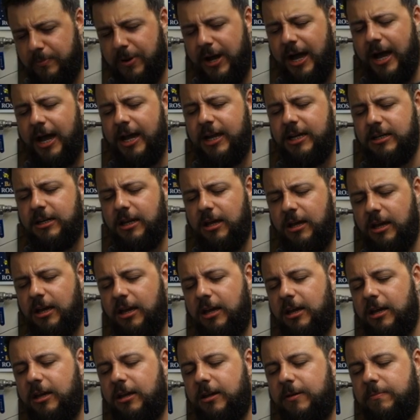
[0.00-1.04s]
pine,
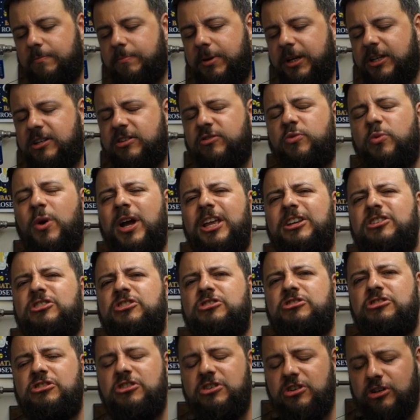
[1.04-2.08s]
bit of wet
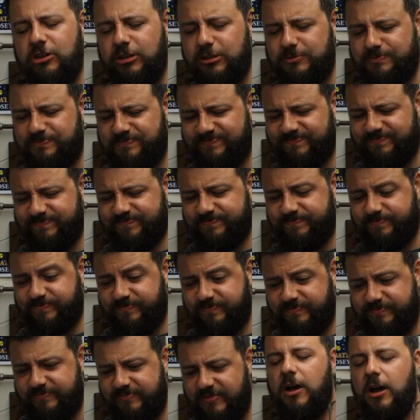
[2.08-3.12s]
straw,
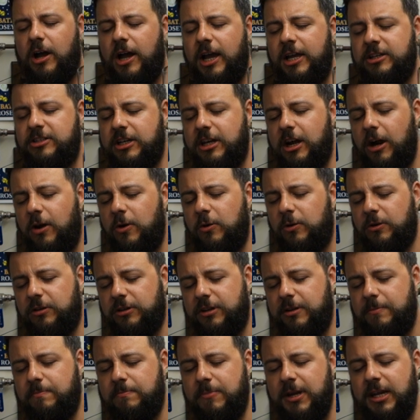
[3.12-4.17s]
hazy gold,
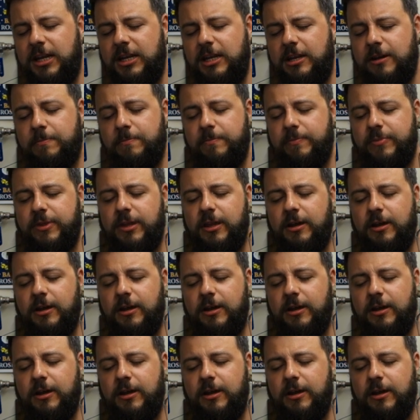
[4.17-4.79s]
medium,